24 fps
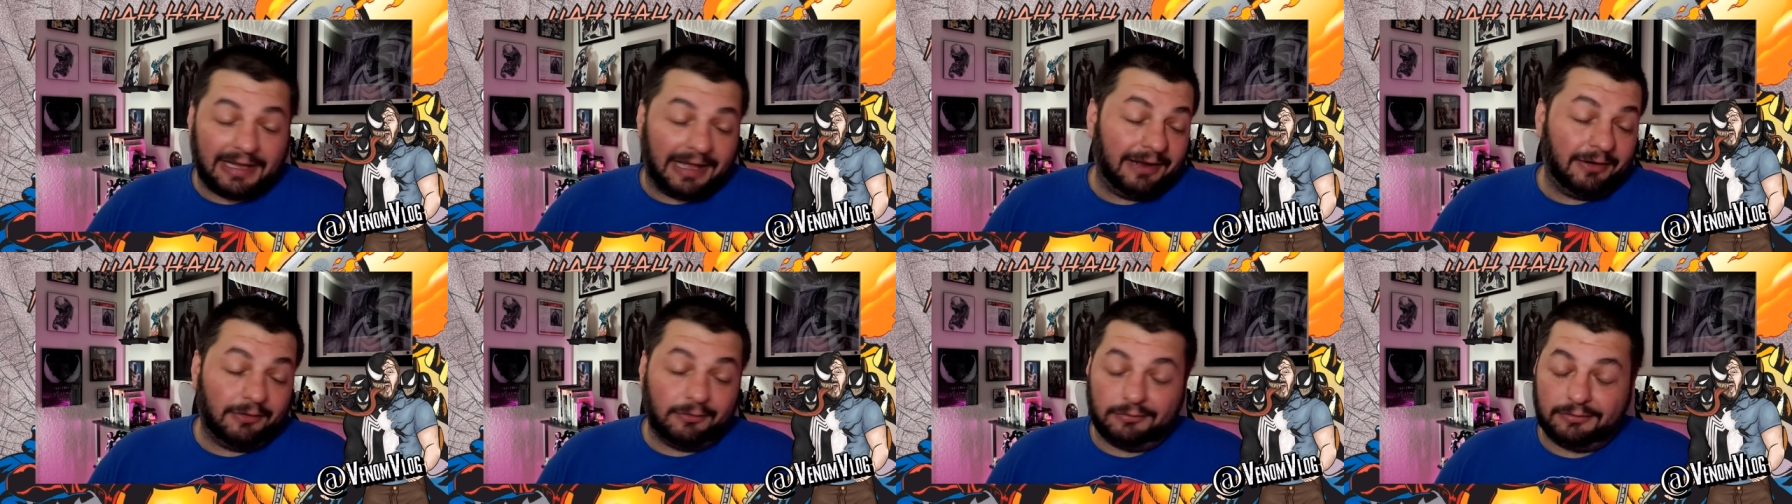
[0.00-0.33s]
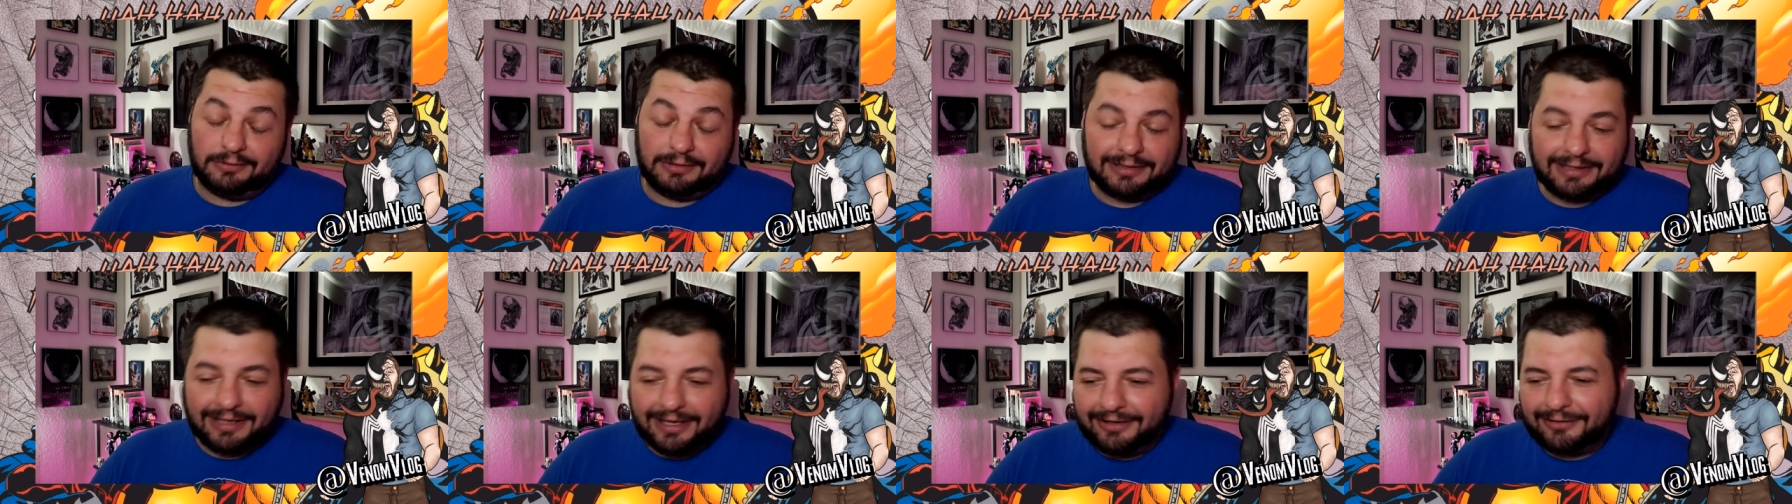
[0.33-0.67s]
I don't
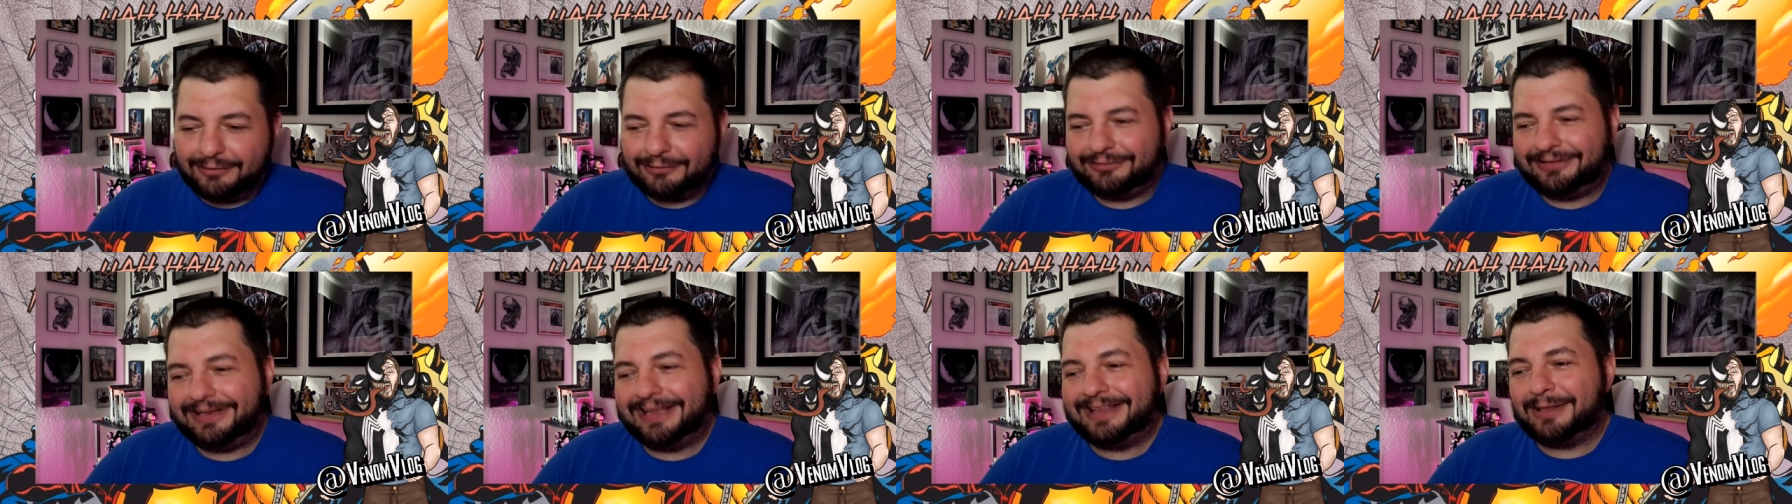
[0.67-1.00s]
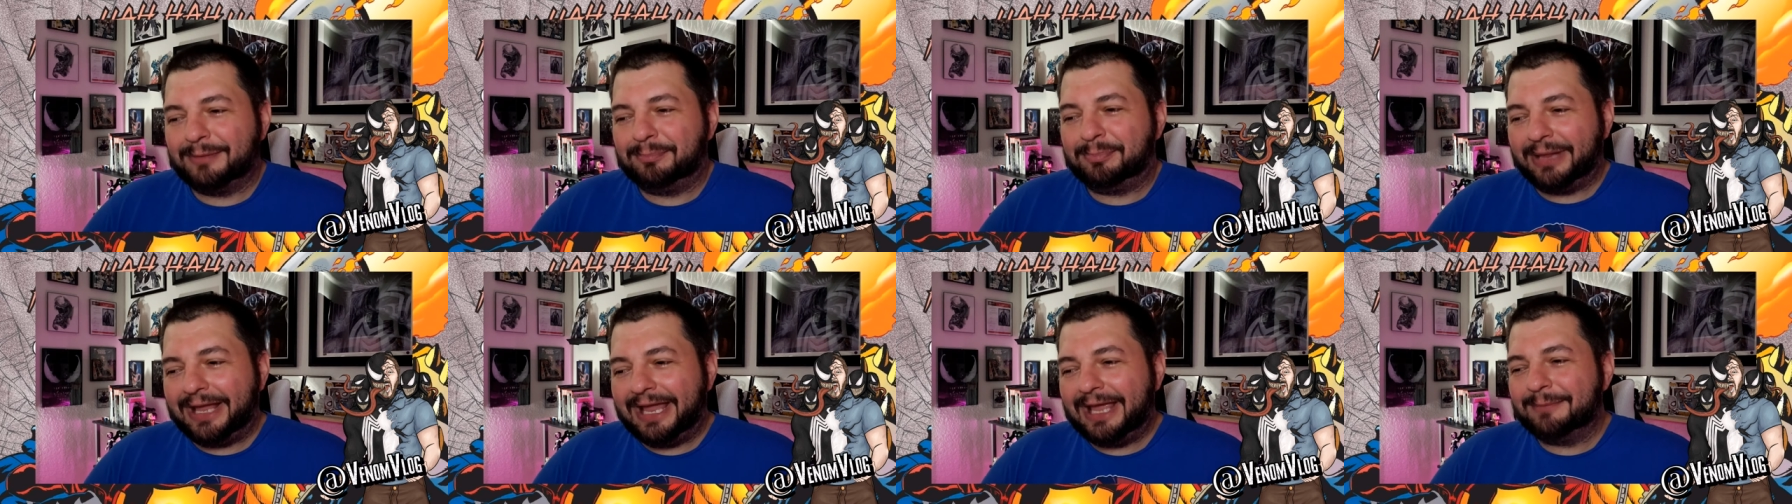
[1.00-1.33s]
understand
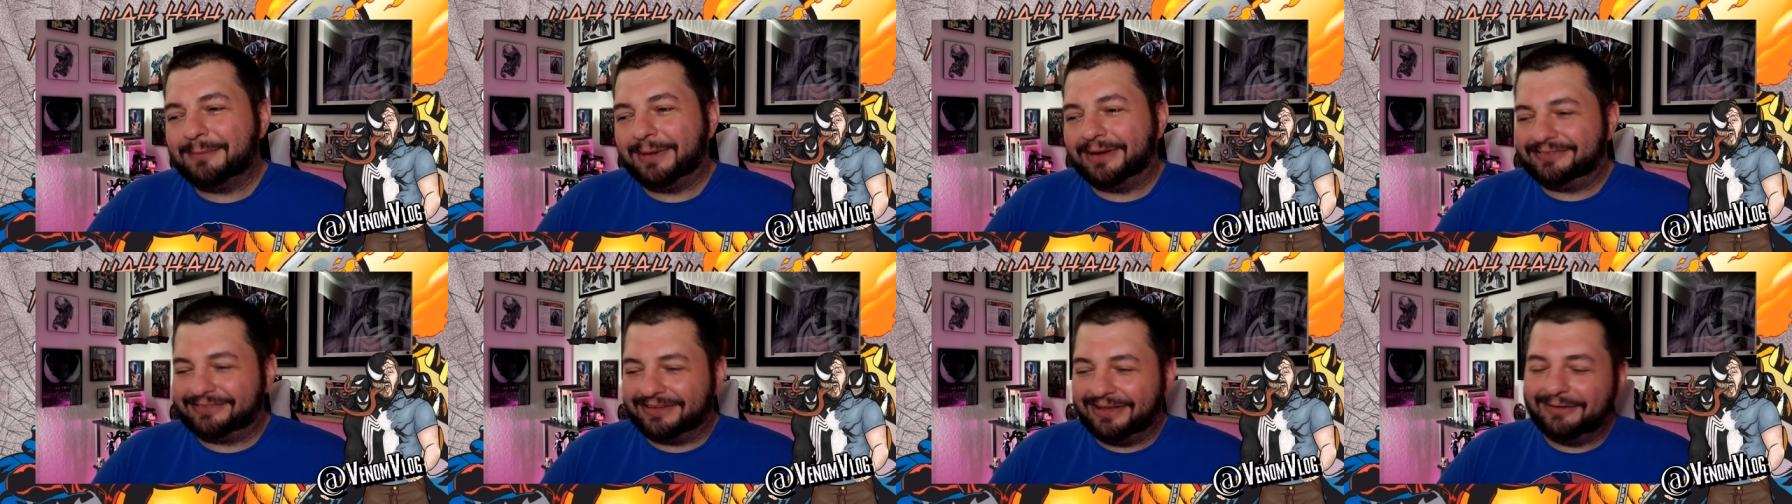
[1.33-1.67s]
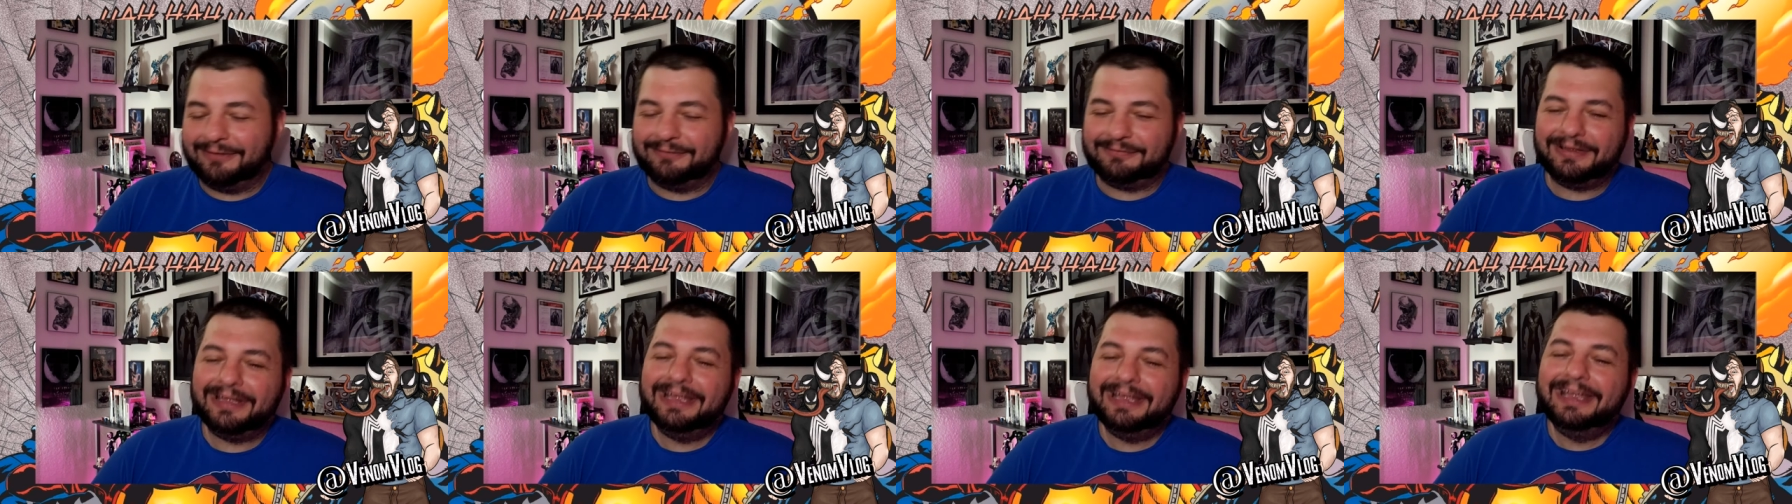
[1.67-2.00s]
the plan myself.